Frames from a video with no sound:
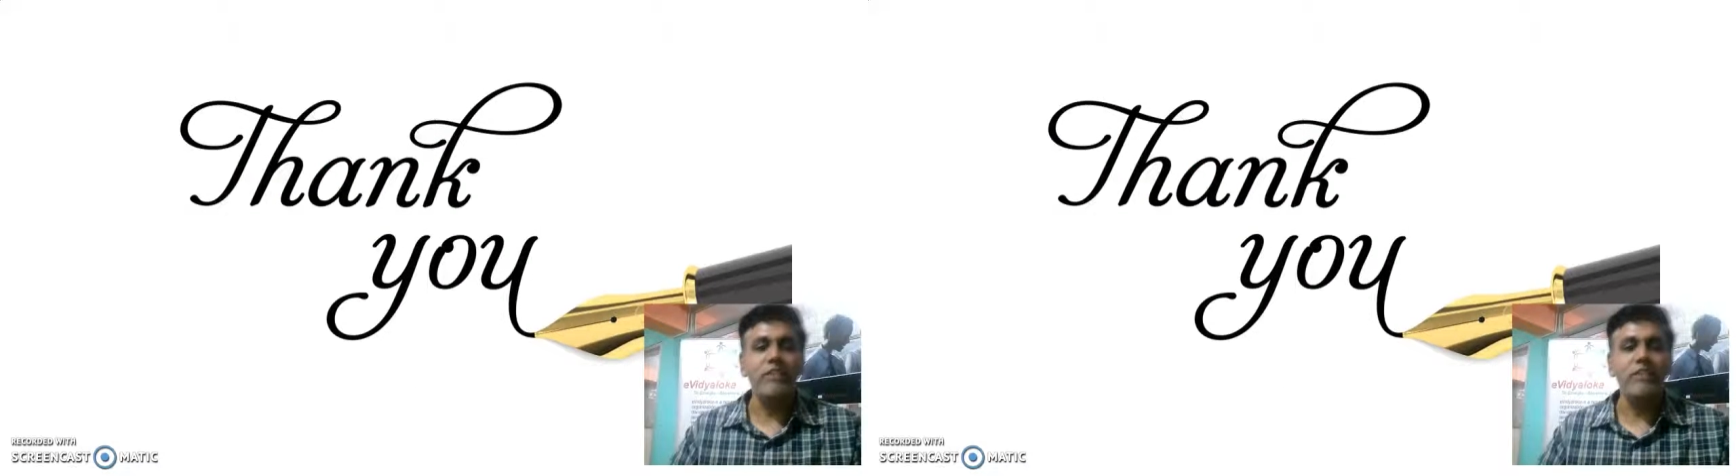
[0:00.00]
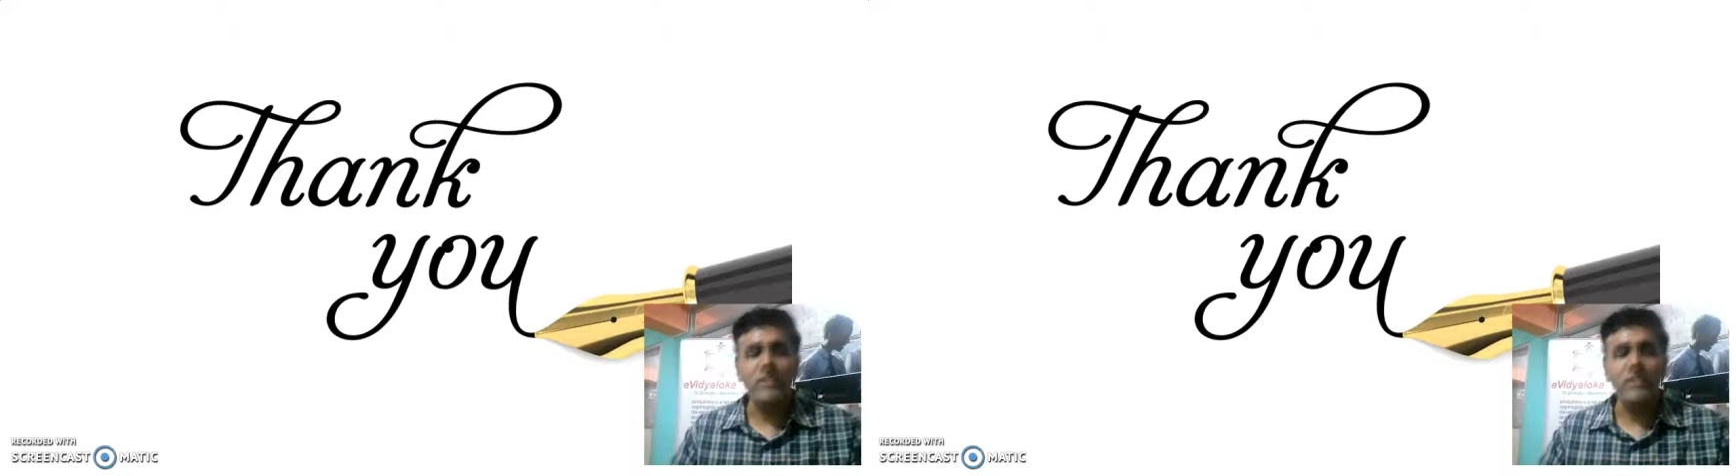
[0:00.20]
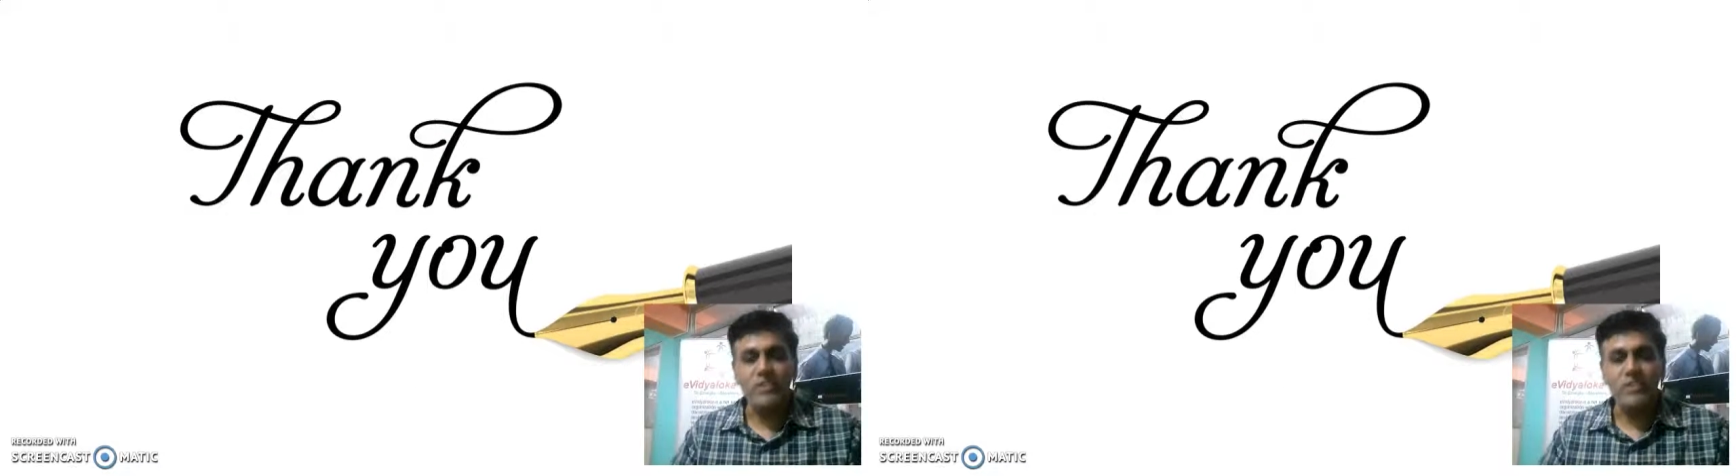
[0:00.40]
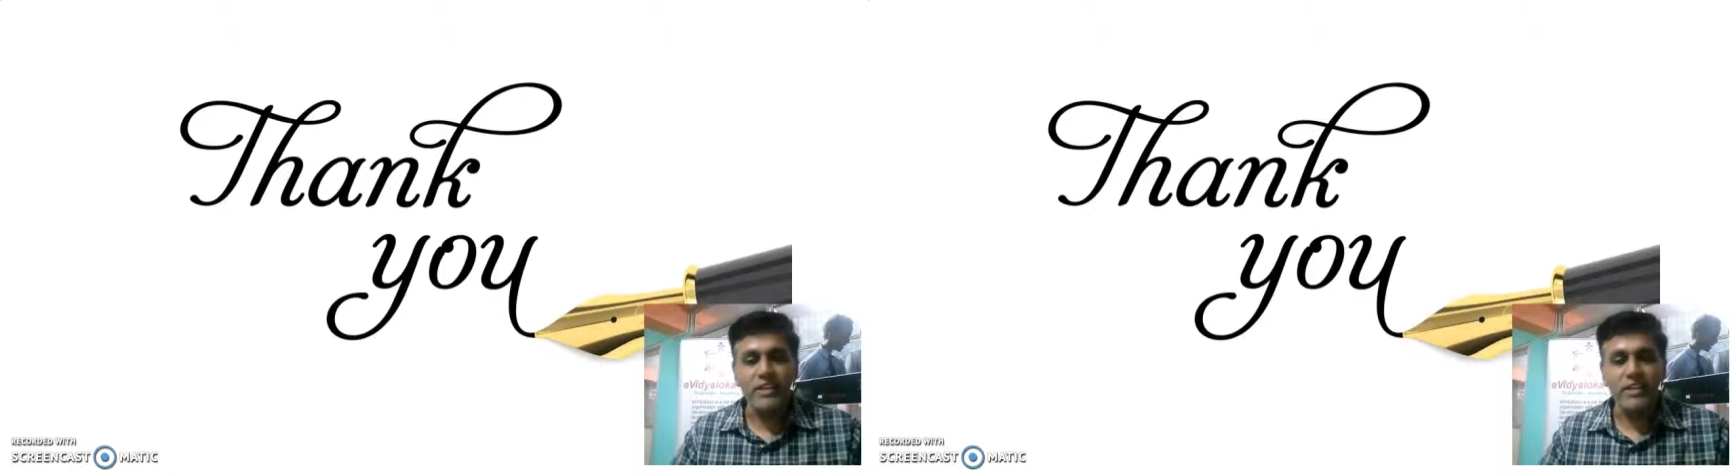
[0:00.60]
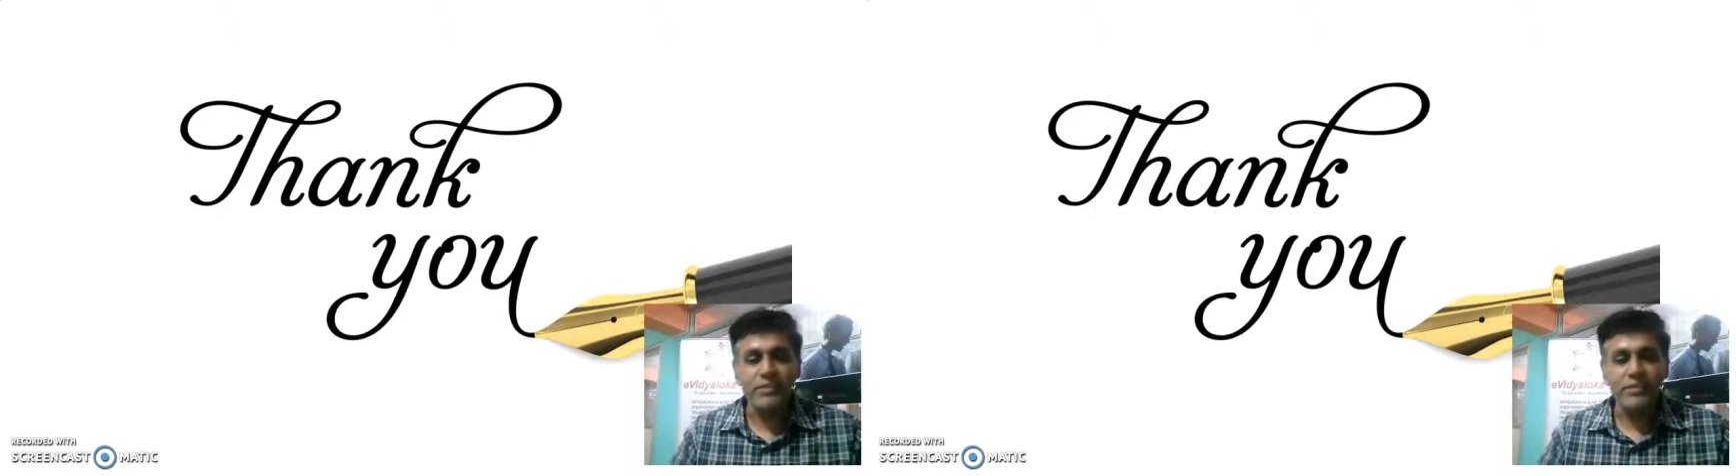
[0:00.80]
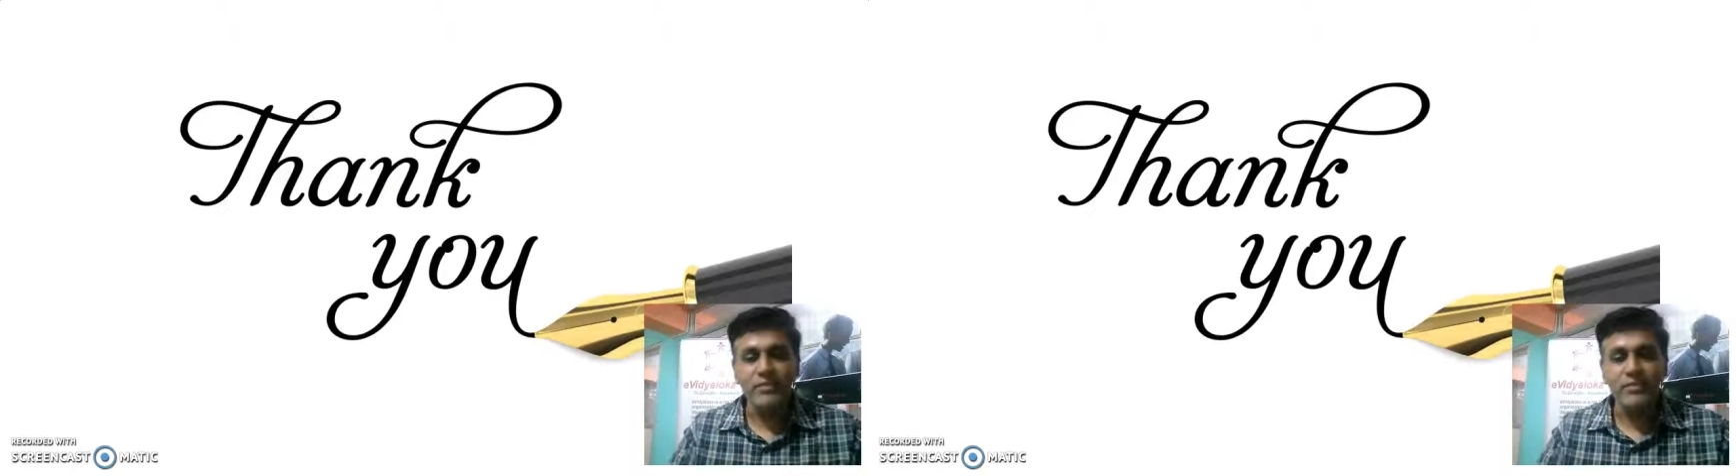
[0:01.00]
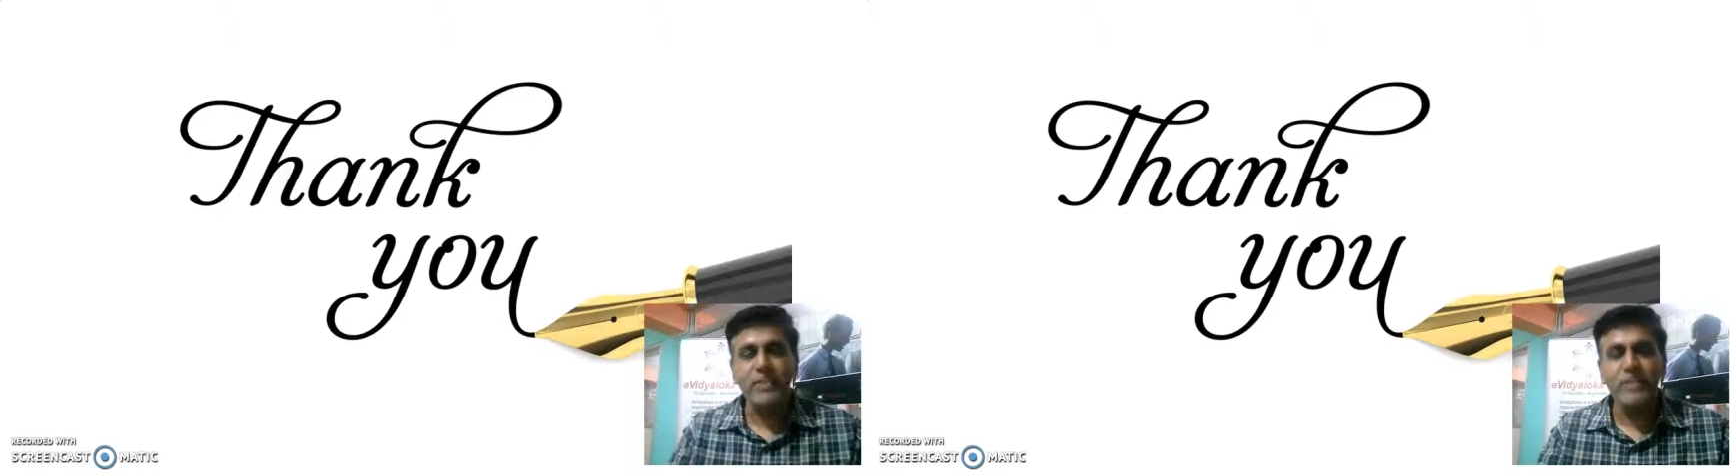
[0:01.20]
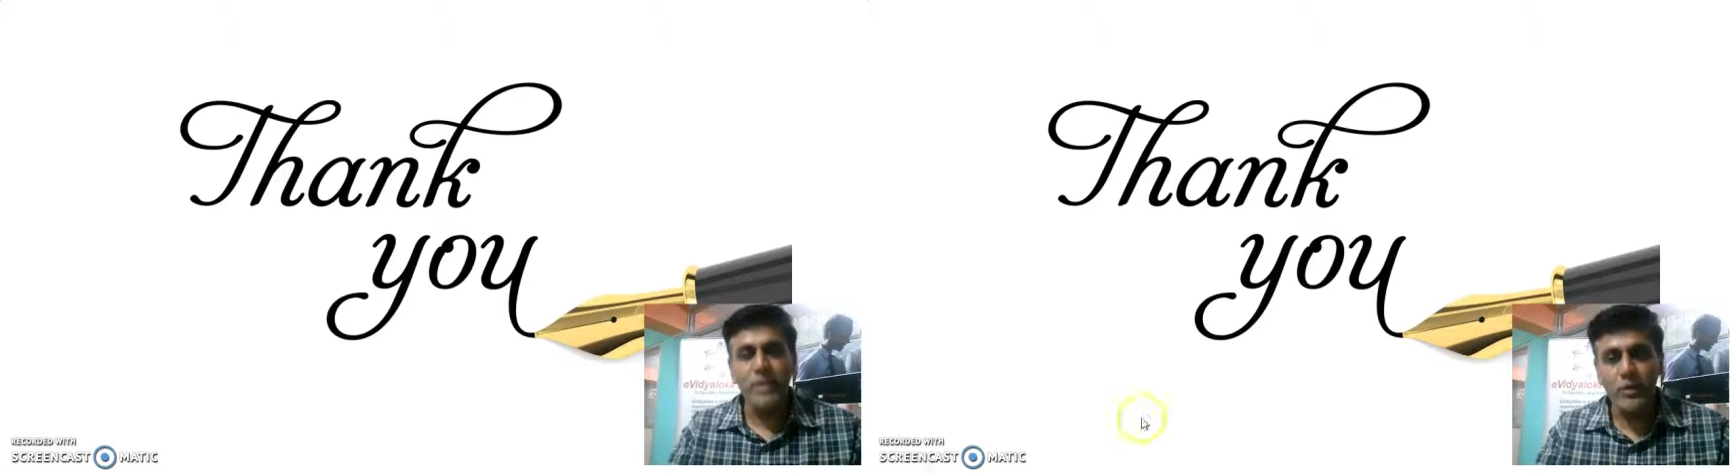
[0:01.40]
very shortly.
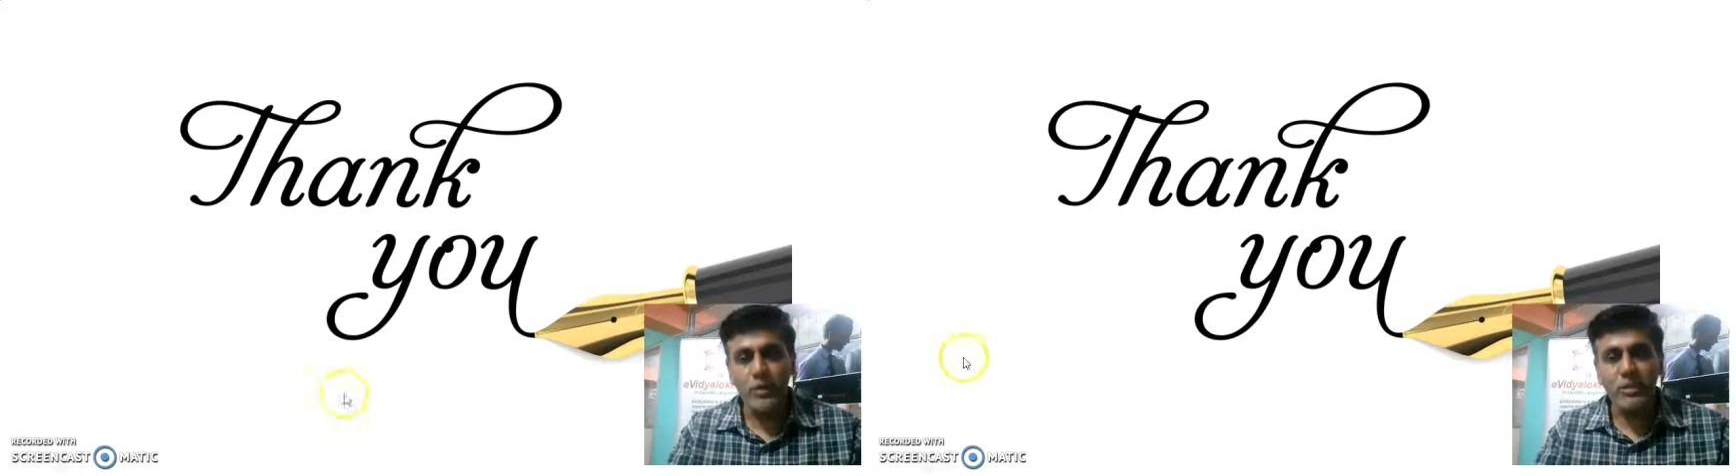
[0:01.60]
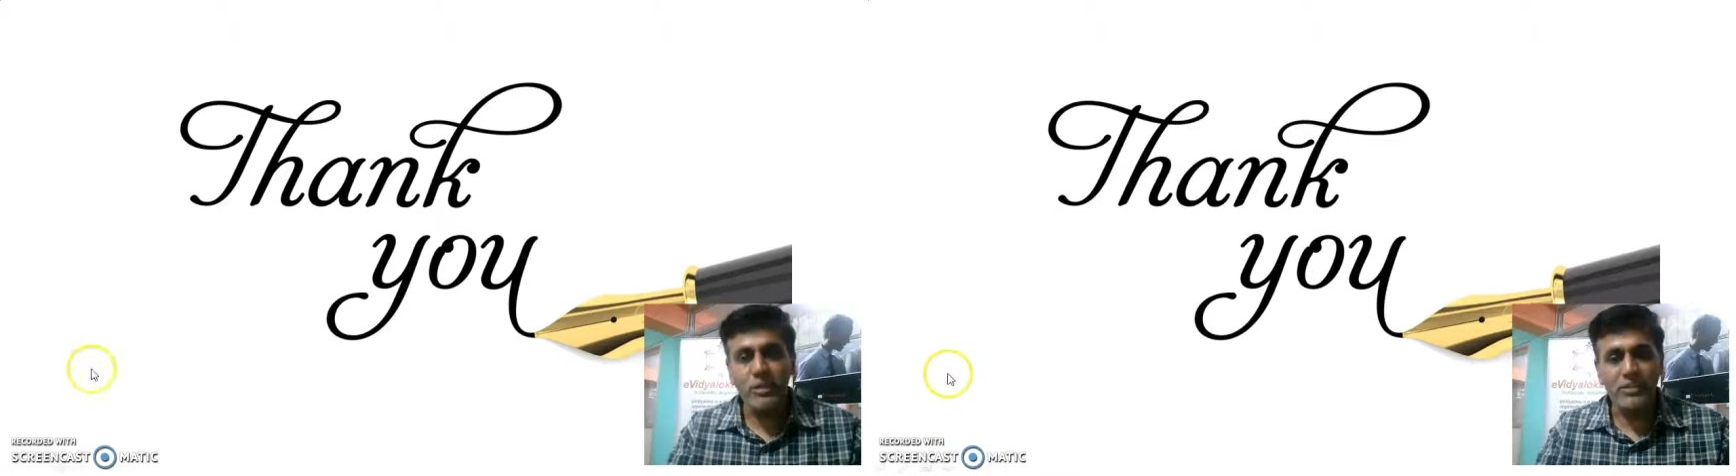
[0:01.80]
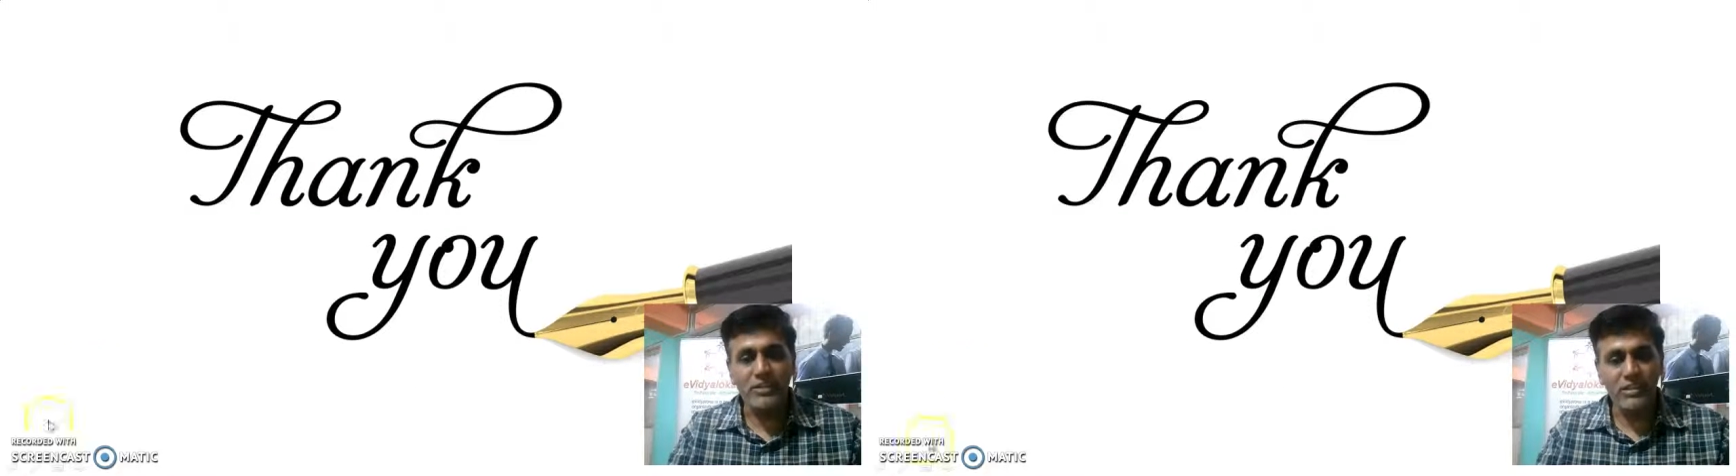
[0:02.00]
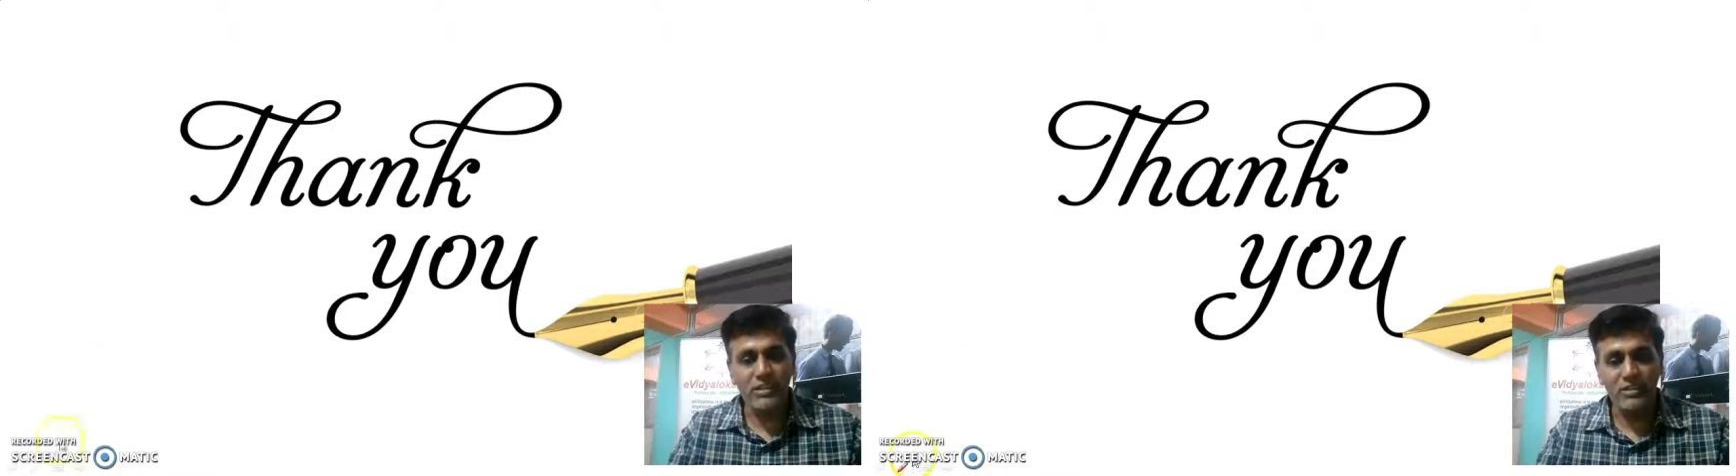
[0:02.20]
Thank you very much.